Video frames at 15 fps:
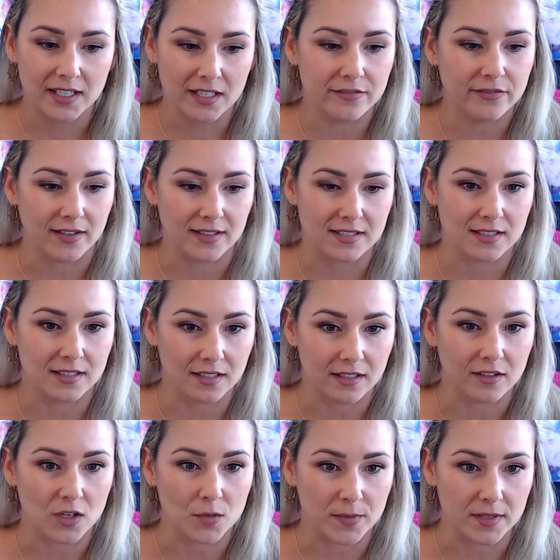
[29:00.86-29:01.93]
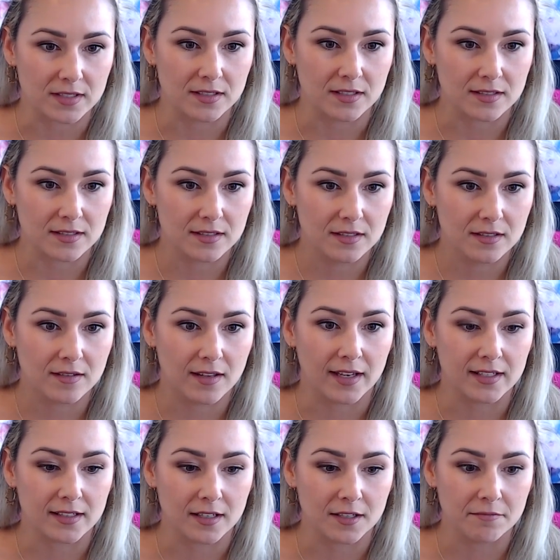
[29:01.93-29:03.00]
invested in their business,
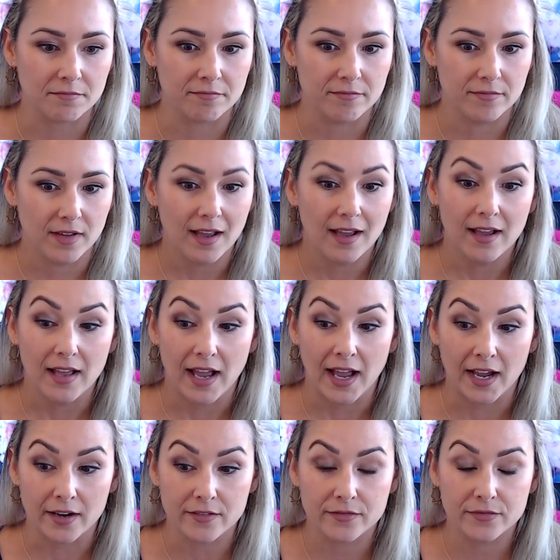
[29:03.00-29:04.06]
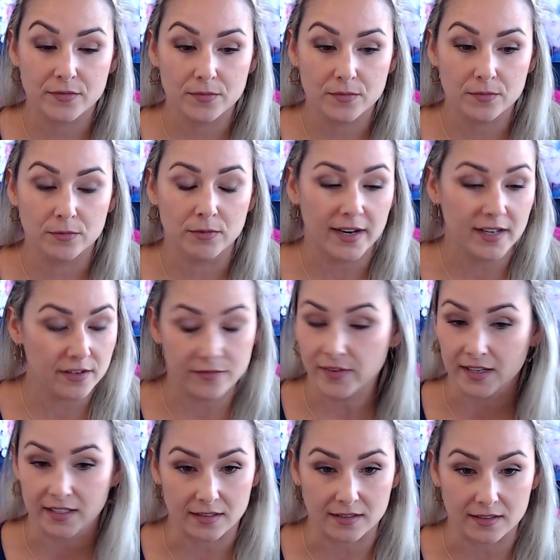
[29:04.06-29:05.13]
that have
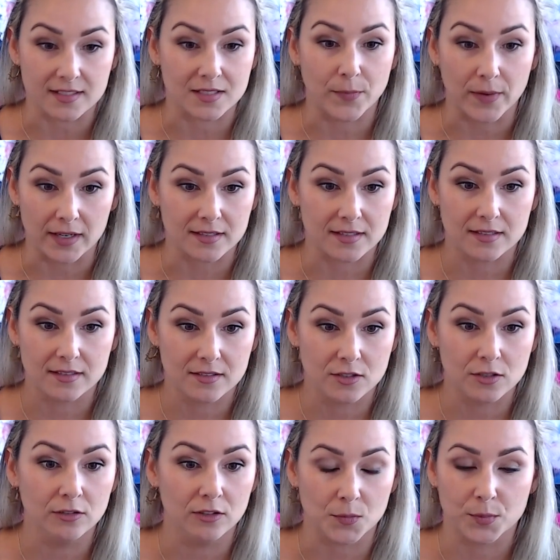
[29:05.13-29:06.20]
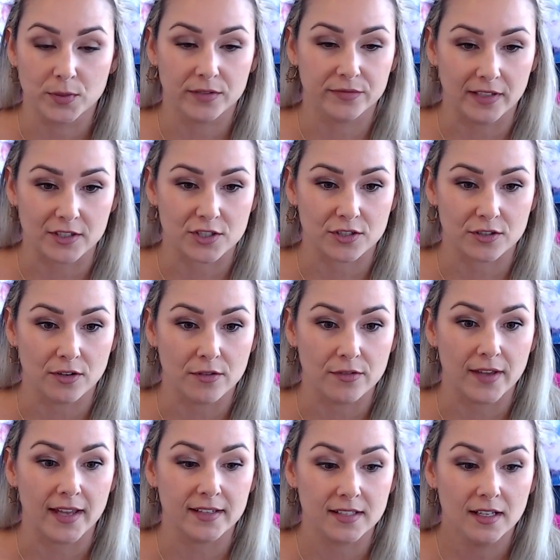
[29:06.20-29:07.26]
renovated the space to look professional,
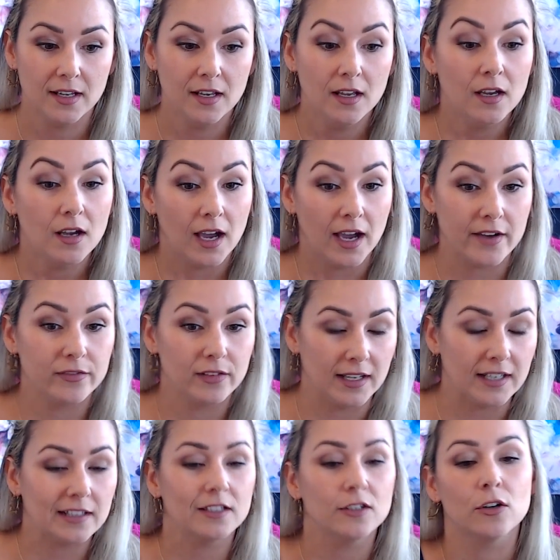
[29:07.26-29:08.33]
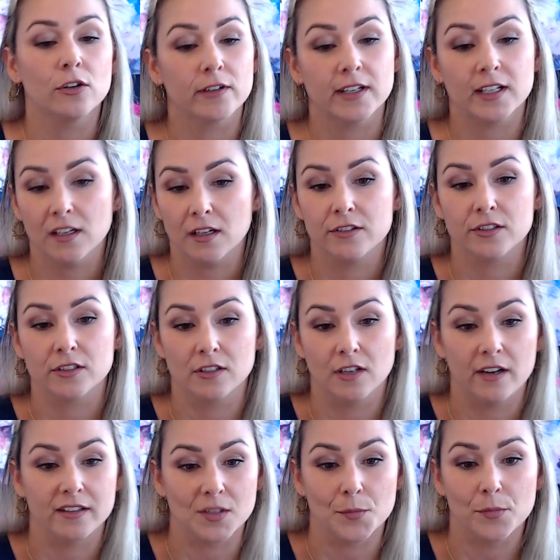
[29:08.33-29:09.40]
that have likely already
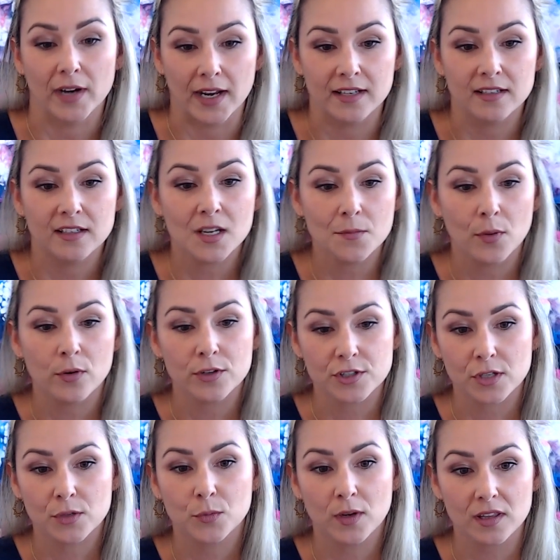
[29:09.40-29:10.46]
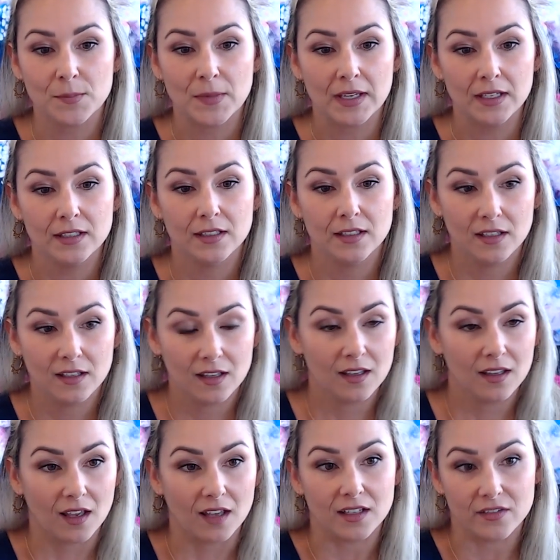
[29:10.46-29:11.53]
undergone the branding portion with me
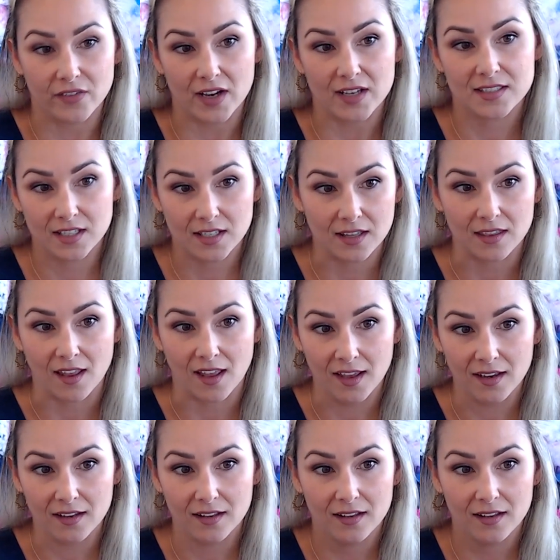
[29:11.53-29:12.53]
and invested in that.